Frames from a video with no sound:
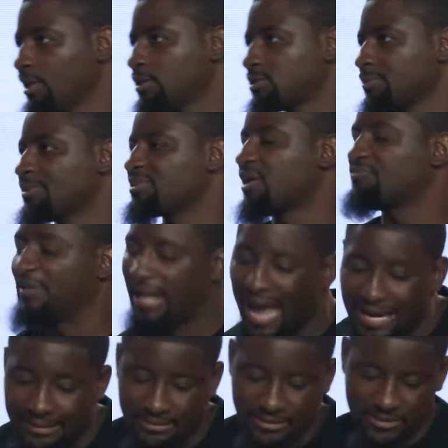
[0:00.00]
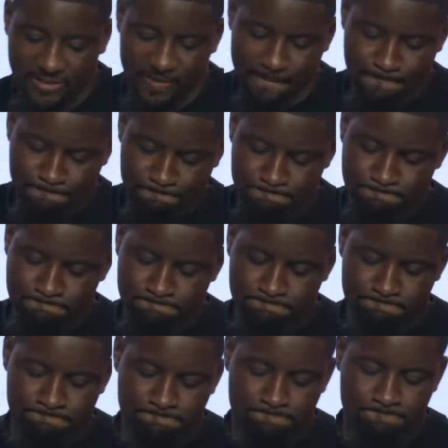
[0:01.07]
some of the stuff he liked.
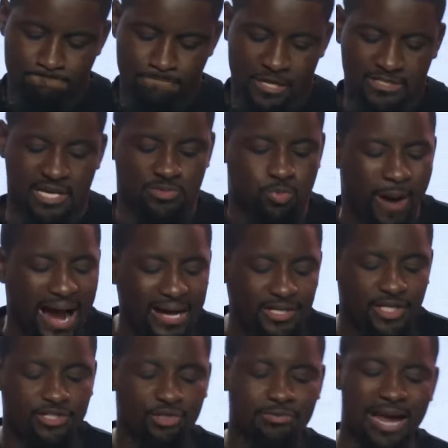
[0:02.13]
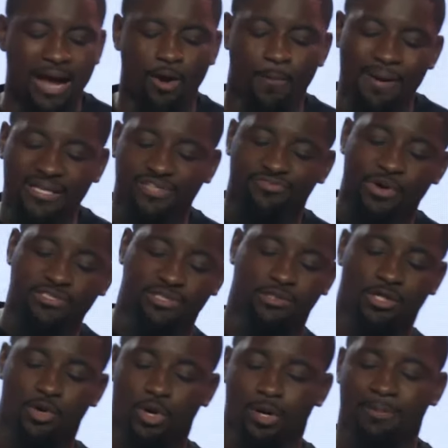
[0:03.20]
says, Why did you not obey the voice of the
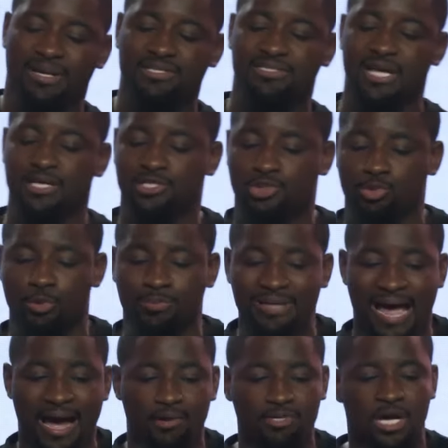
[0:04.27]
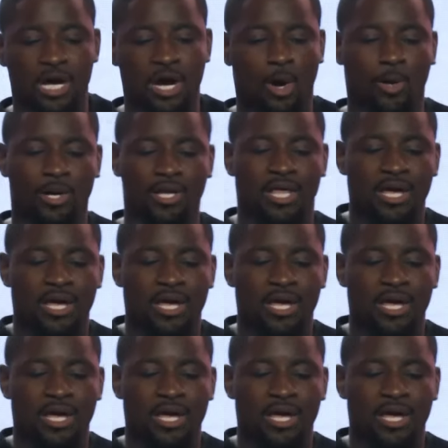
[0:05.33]
Lord, but instead swooped down on